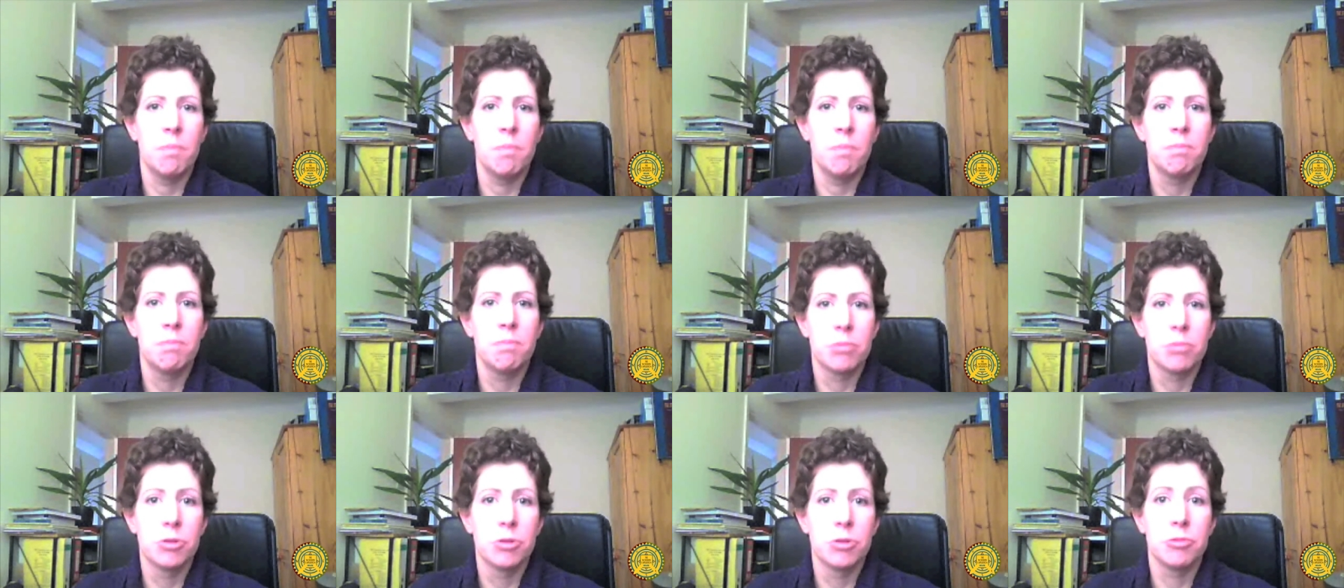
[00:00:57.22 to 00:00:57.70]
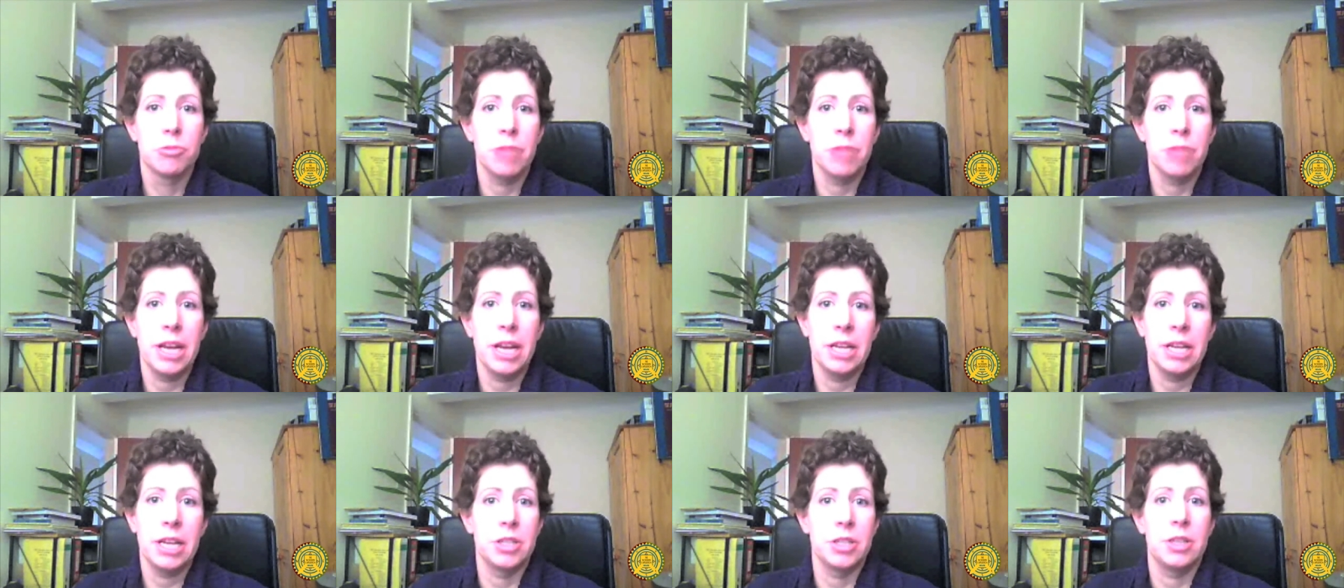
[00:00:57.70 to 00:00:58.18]
broad
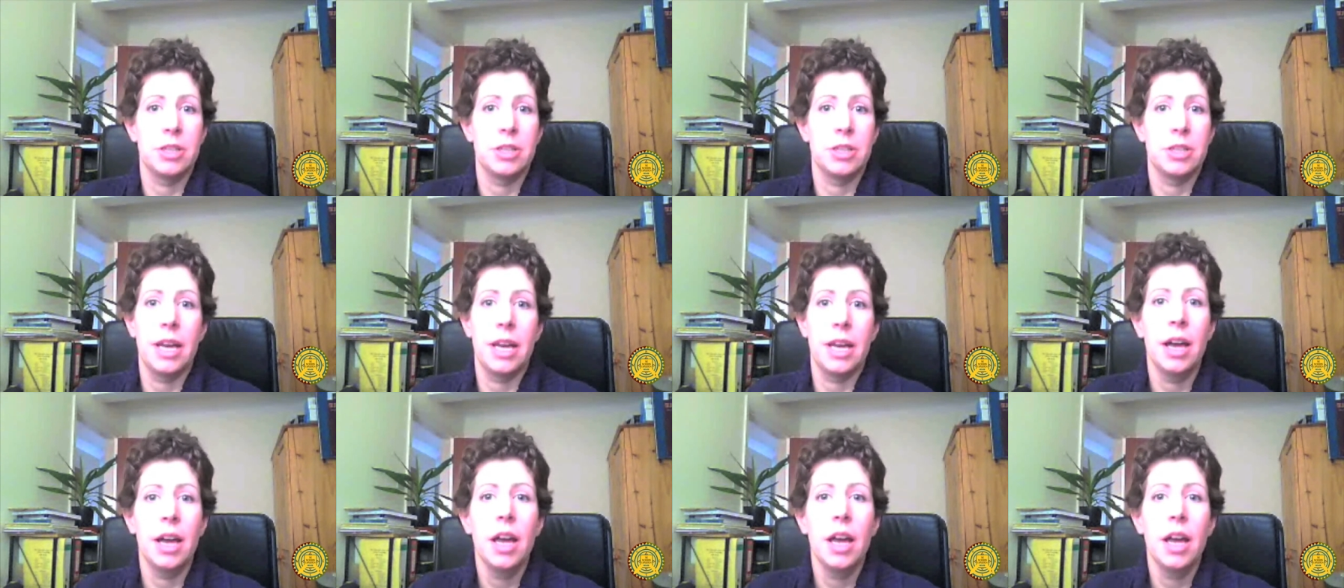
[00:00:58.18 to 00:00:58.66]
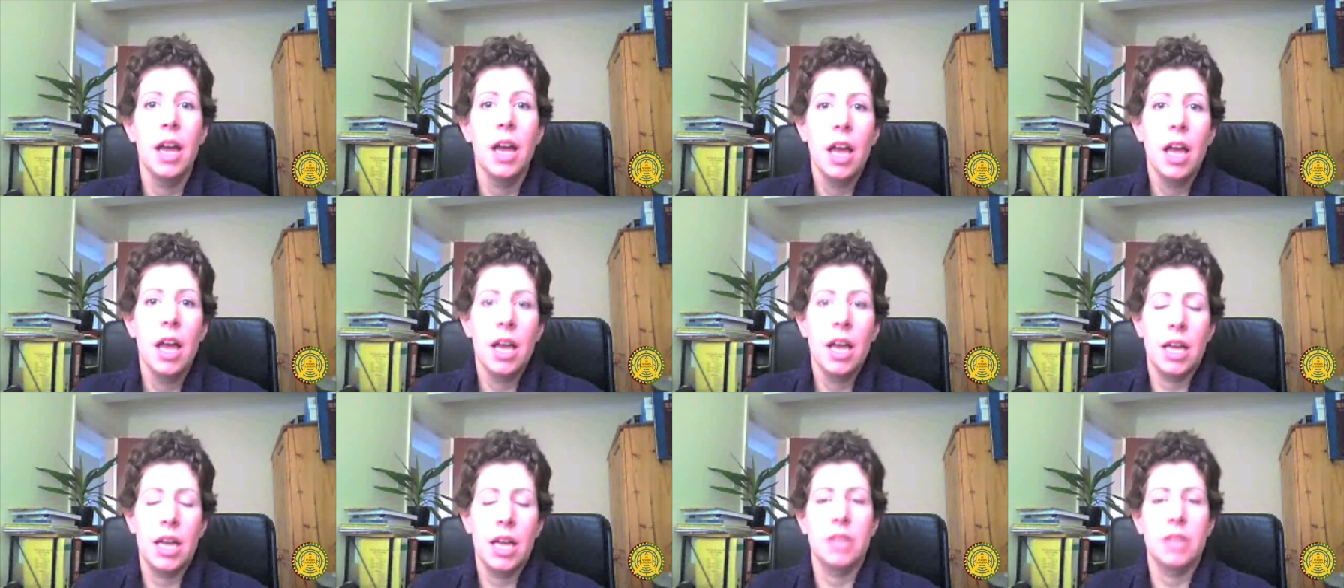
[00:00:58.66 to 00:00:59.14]
range in there.
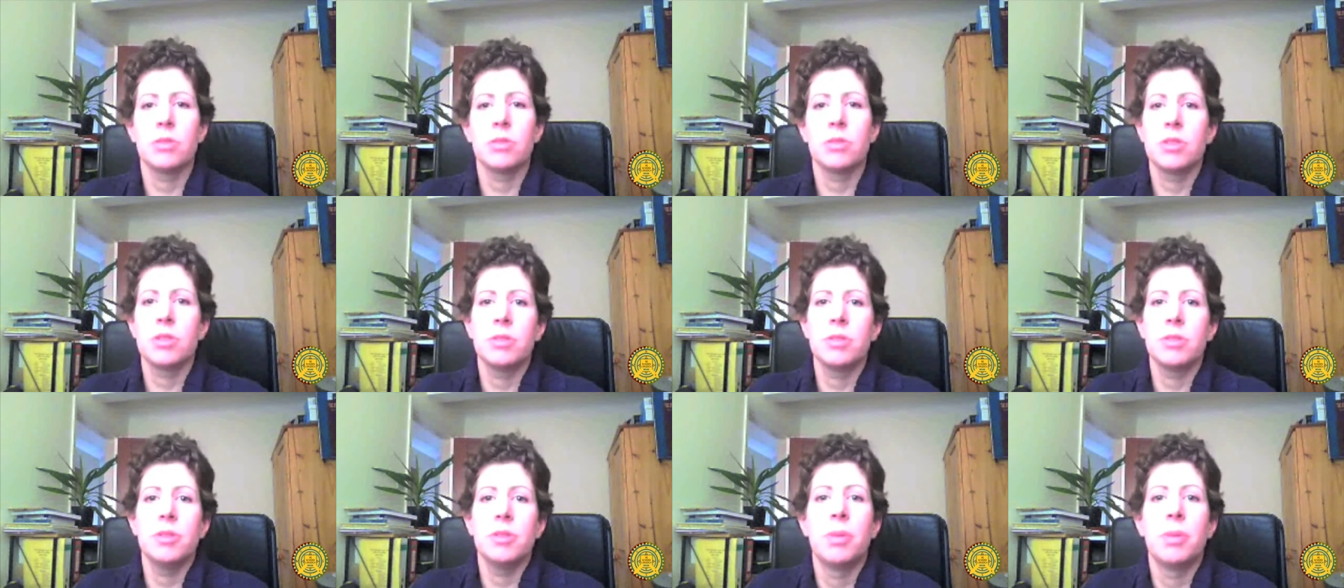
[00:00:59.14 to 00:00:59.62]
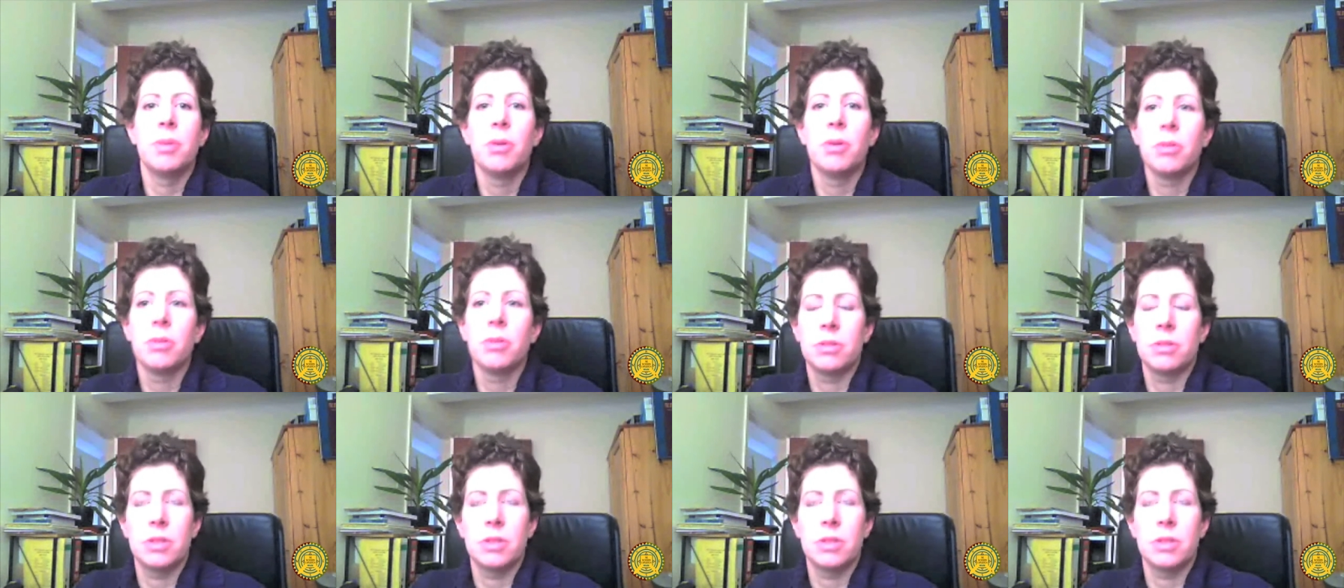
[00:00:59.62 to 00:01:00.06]
It's also important,